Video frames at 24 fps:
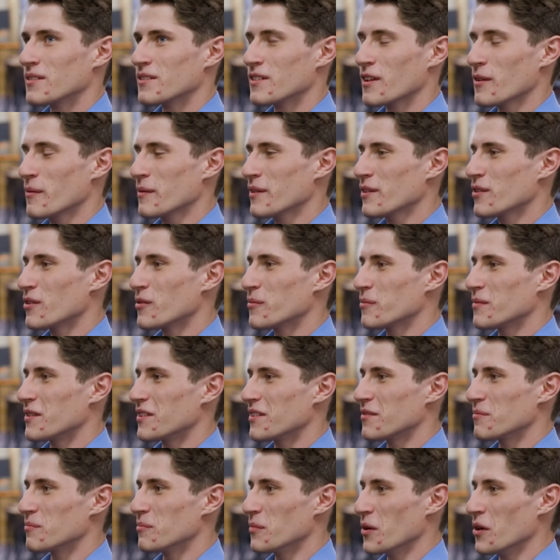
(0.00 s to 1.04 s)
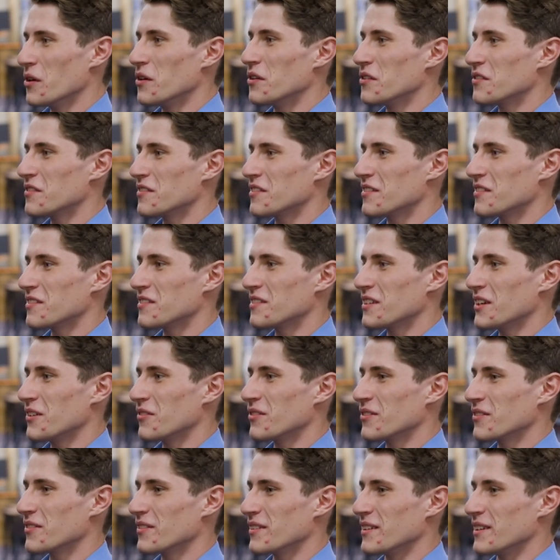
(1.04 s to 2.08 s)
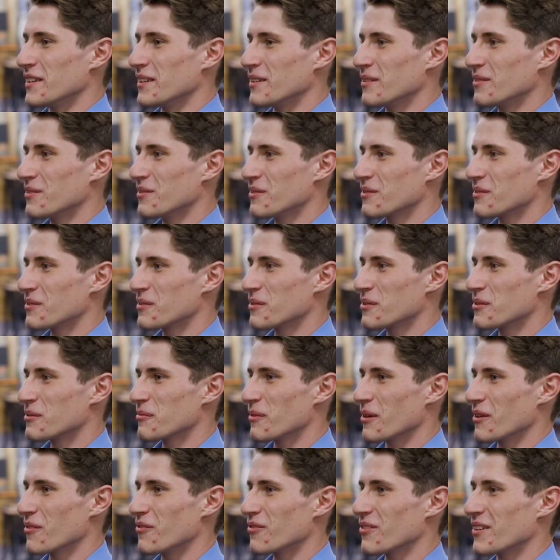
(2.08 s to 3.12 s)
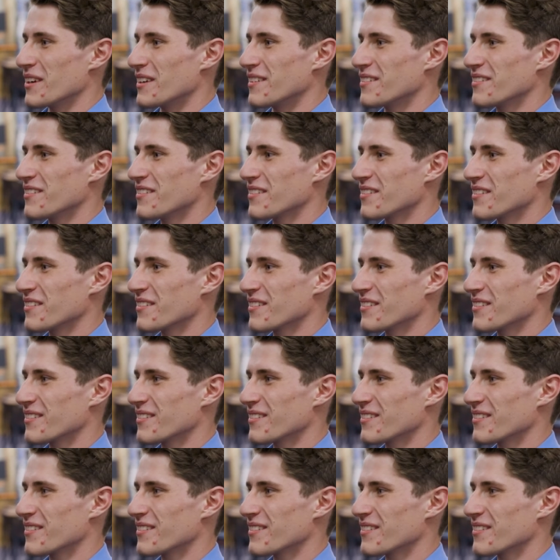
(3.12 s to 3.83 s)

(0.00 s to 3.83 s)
Something I'll miss most is definitely my friends.